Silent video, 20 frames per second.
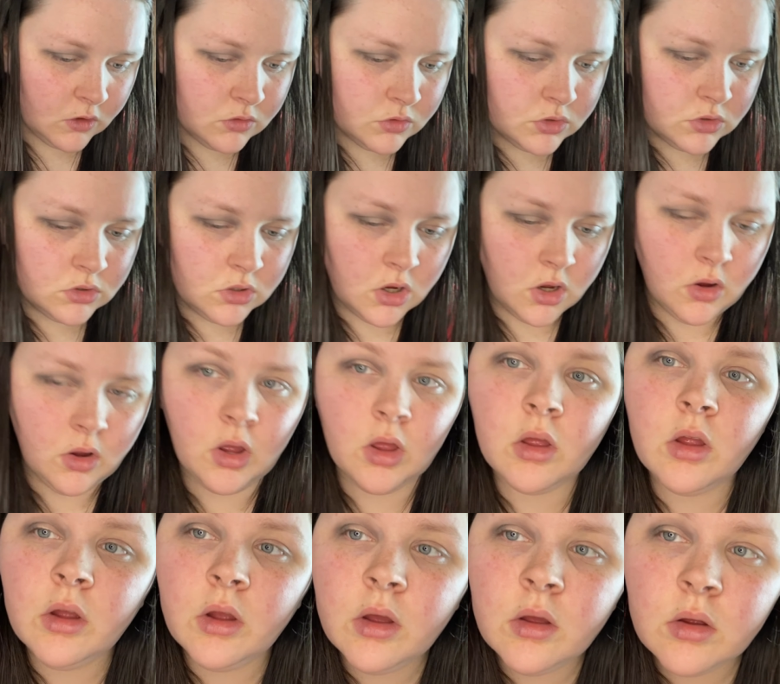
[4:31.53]
So I
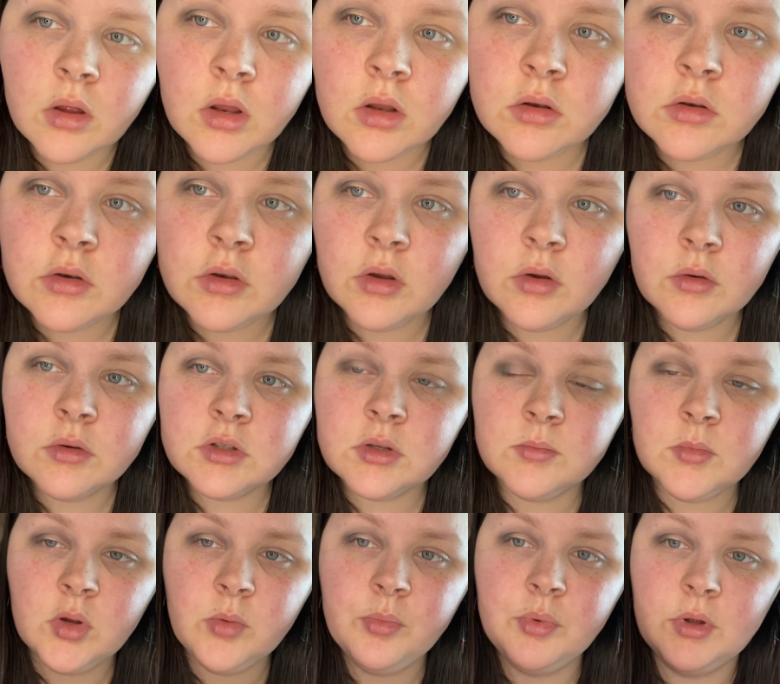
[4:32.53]
think what I'll do is I'm
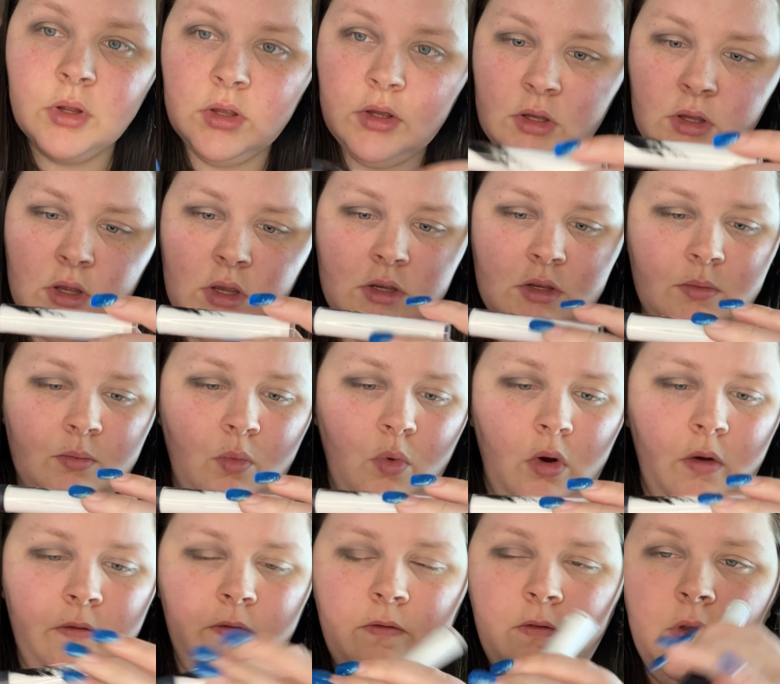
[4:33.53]
gonna put this
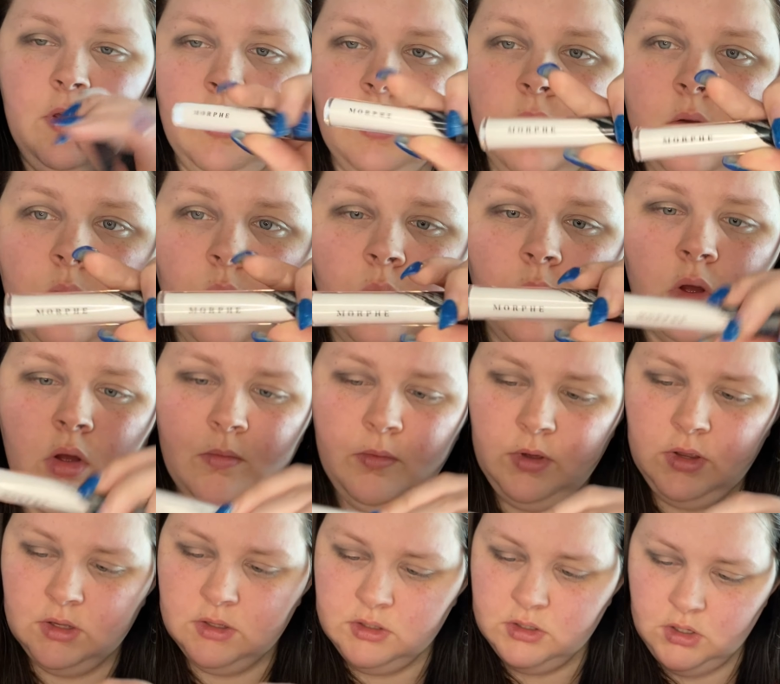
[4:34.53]
Morphe
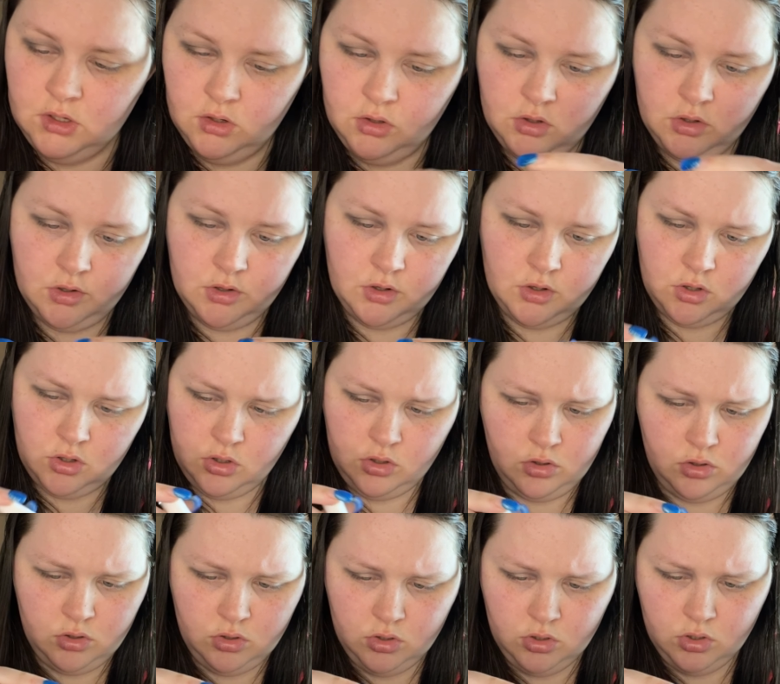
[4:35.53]
concealer.
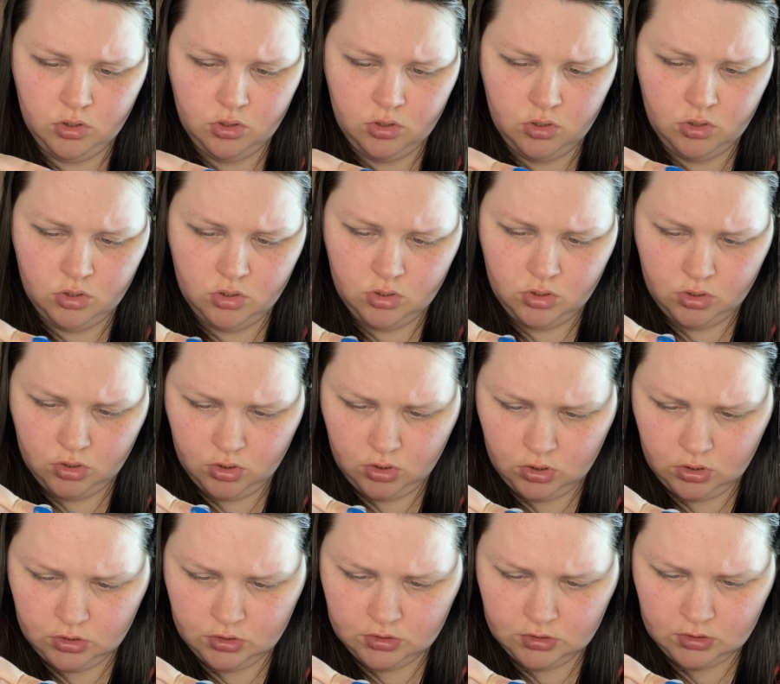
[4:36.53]

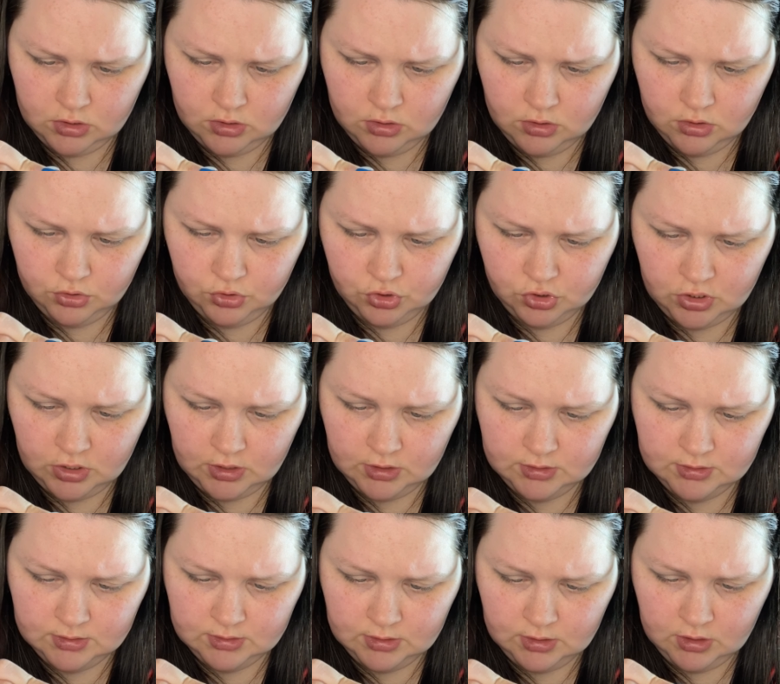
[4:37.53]
It's in the shade
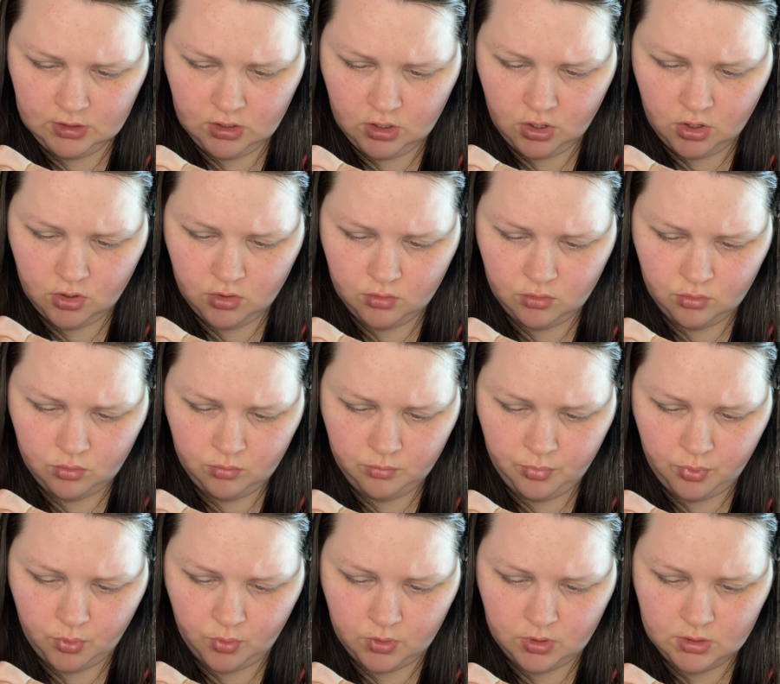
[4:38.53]

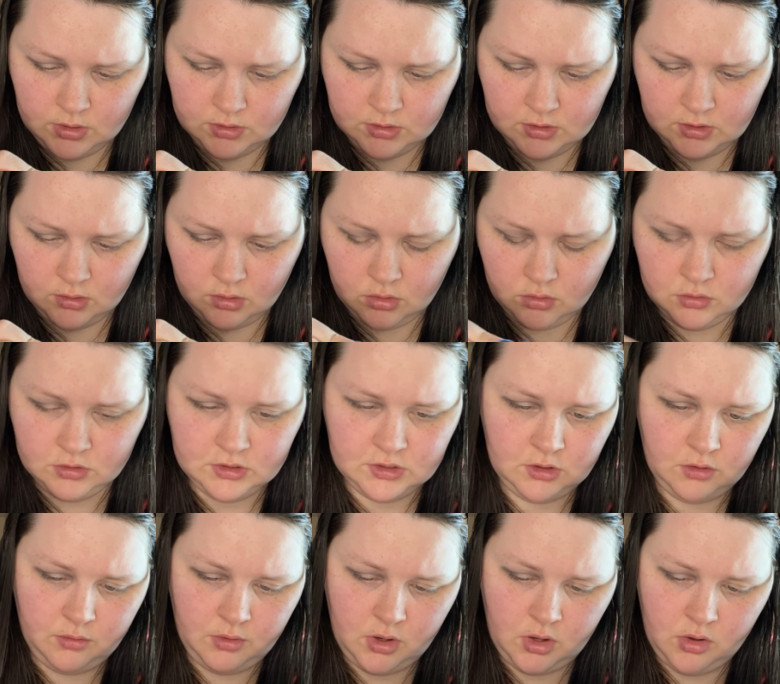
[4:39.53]

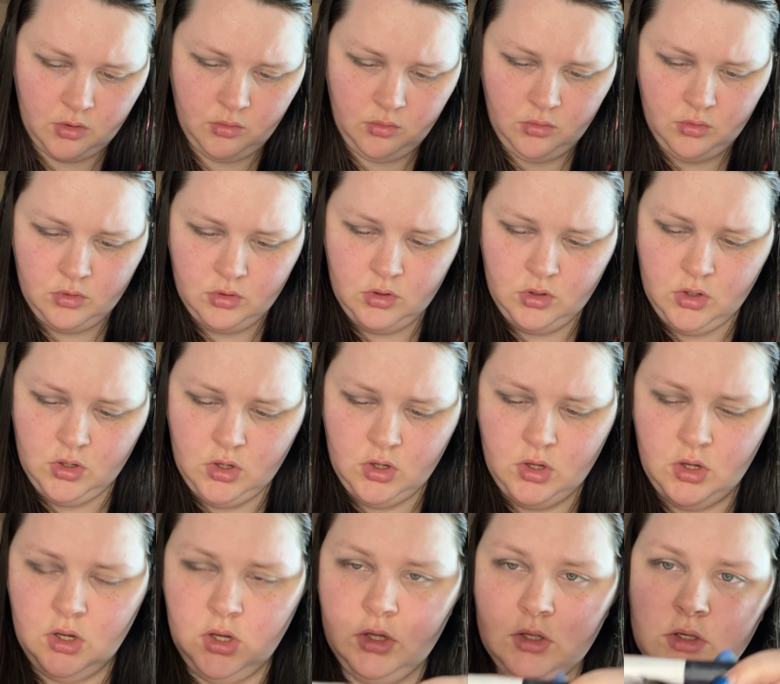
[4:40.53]
CO.00.
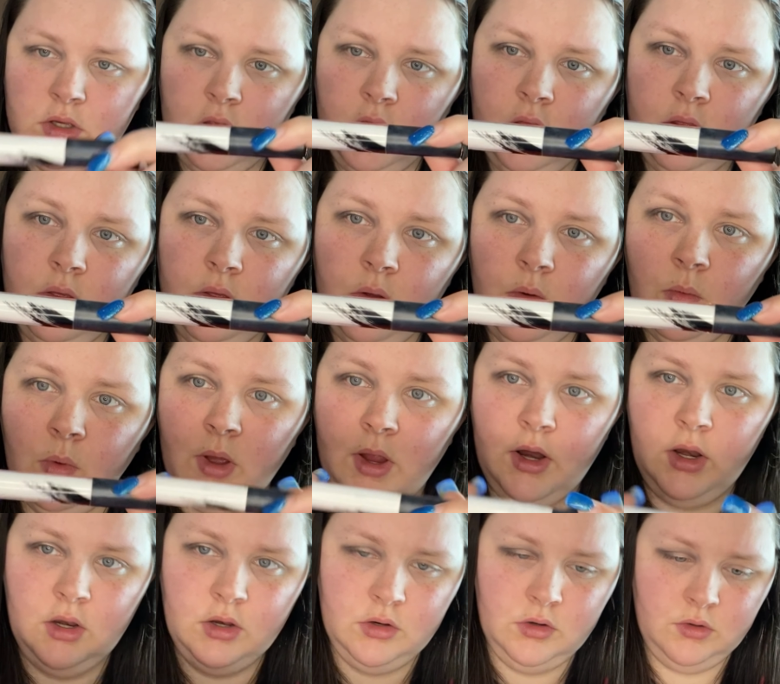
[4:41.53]
It's like the
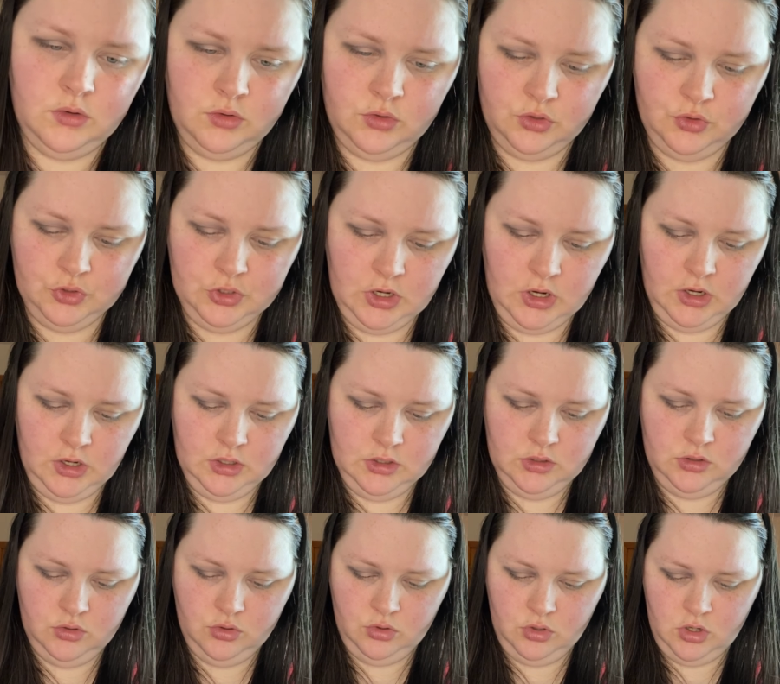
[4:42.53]
white shade,
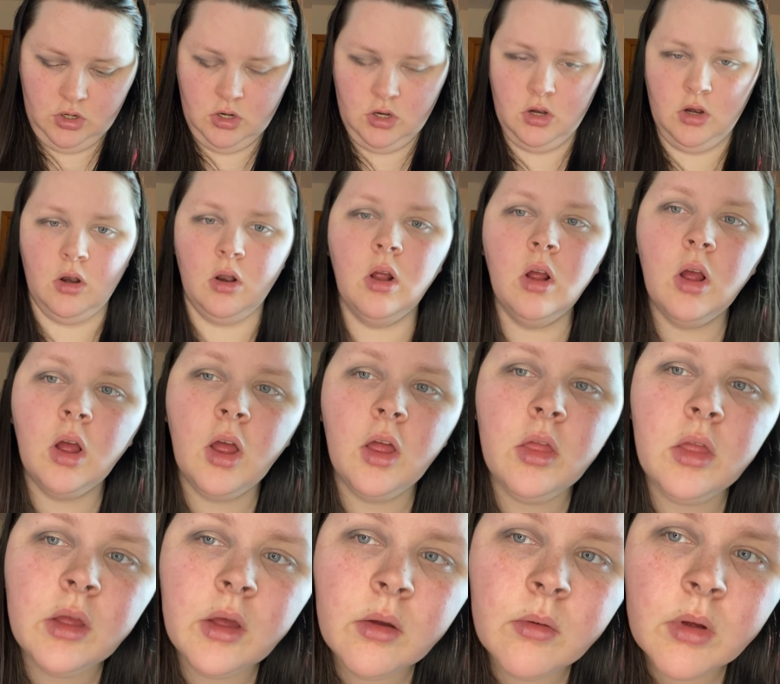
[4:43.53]
and I
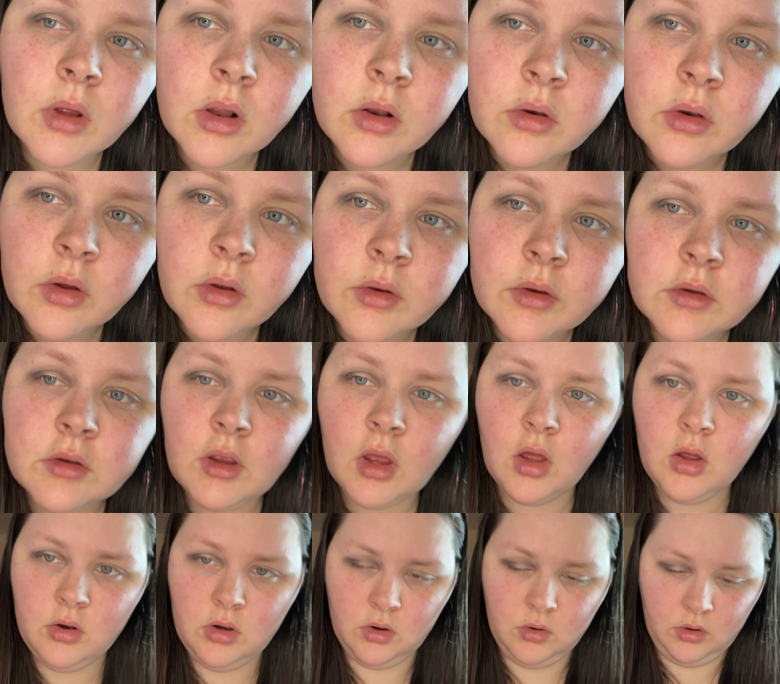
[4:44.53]
think what I'll do is
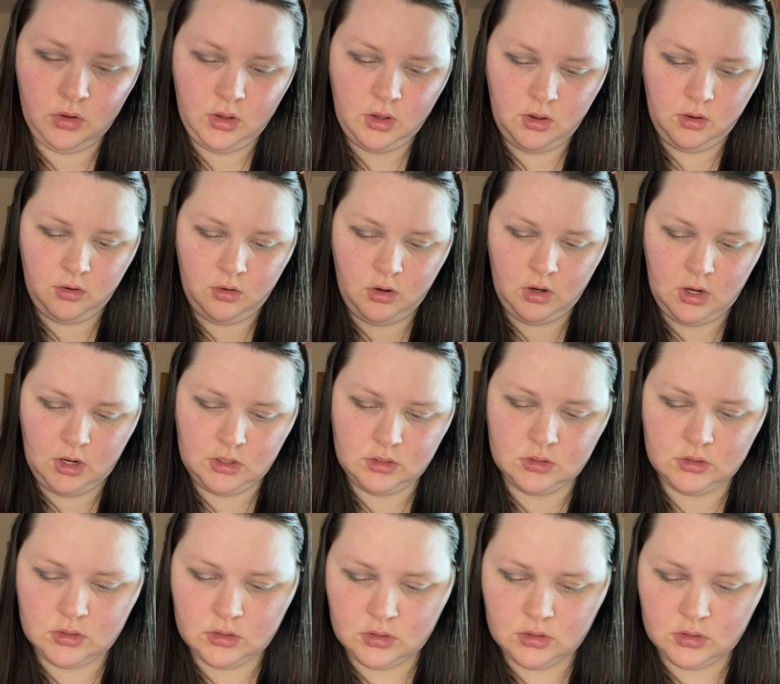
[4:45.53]
I'll do a cut crease.